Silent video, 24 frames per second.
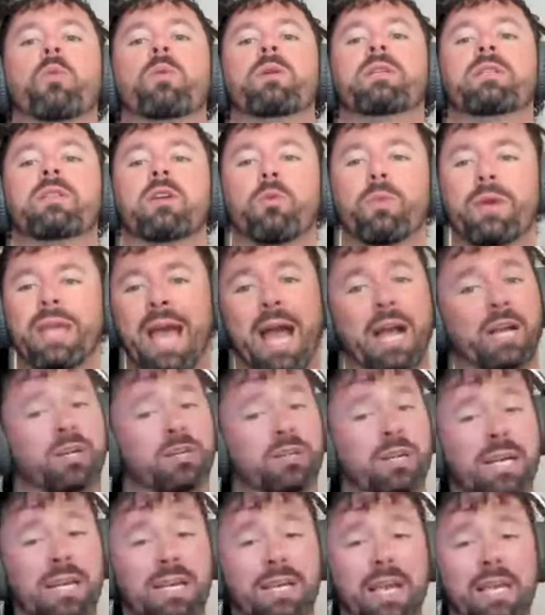until we
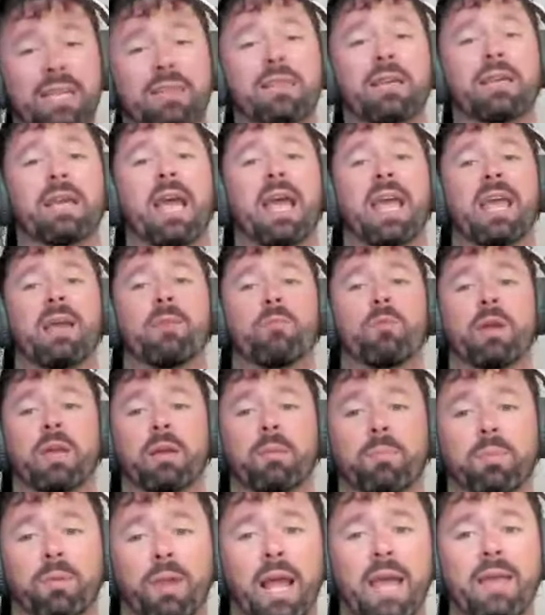actually get the game. We can
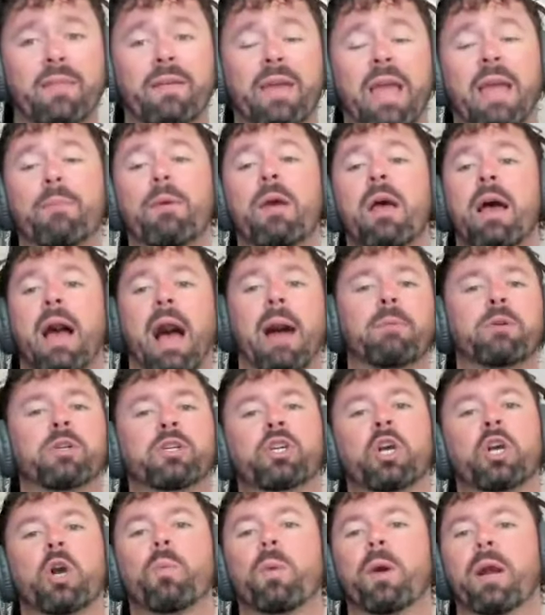play the game. I'm
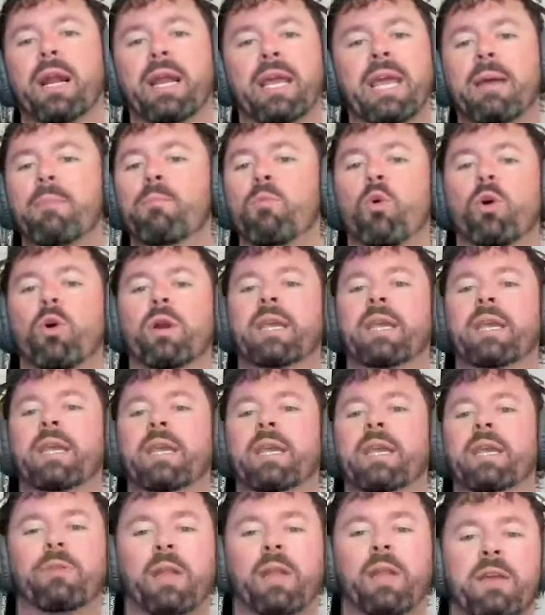sure we're going to get more
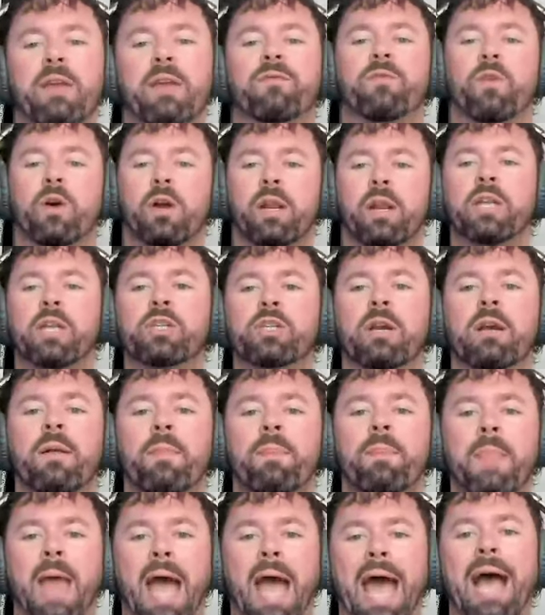gameplay footage
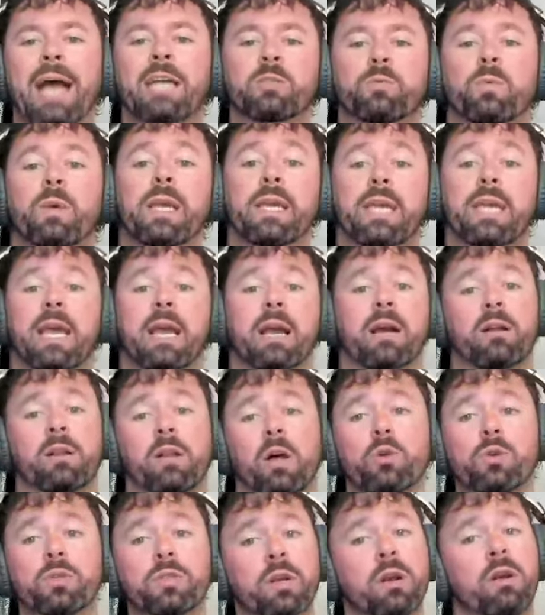as we get
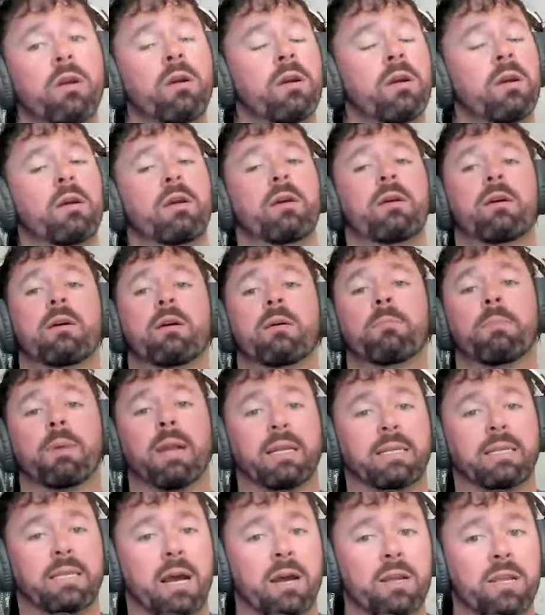closer. But I
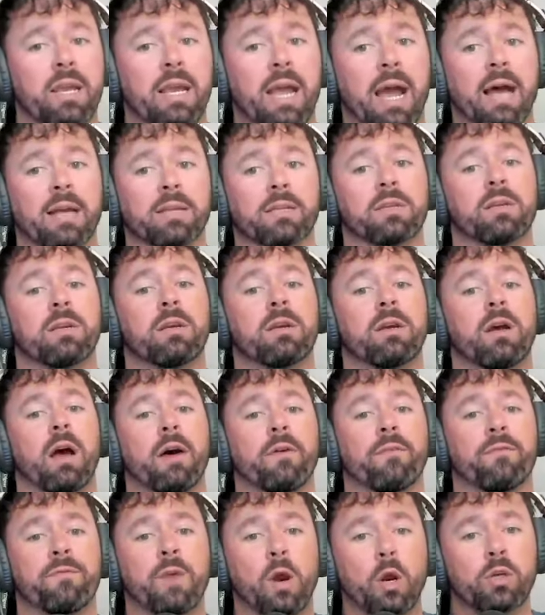tell you guys, a
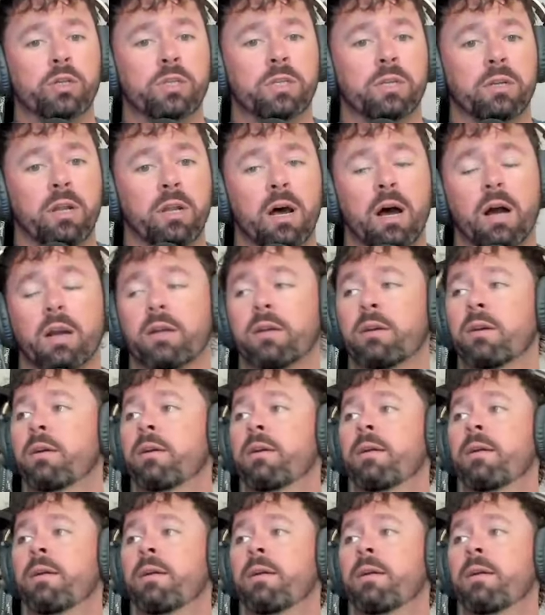first look,